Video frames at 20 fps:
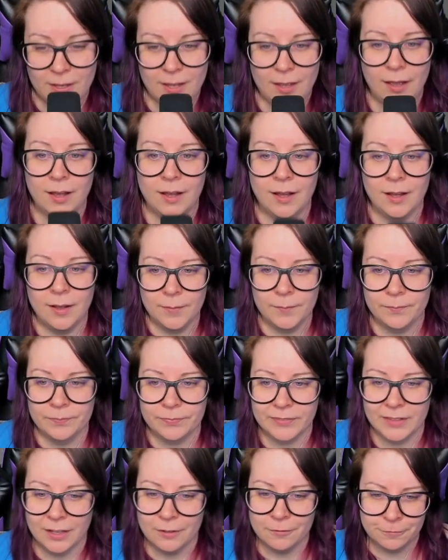Um,
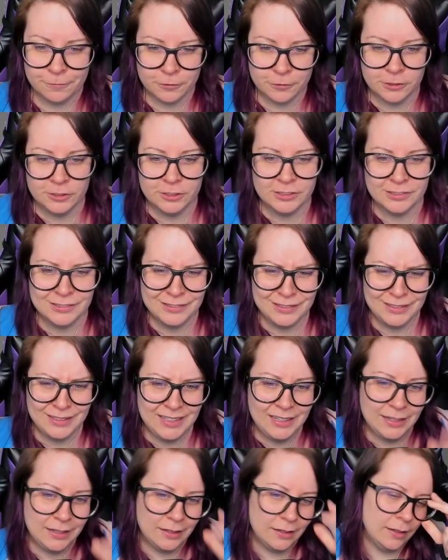
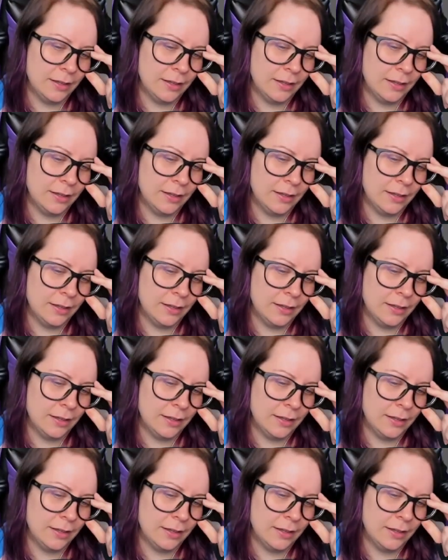unfortunately,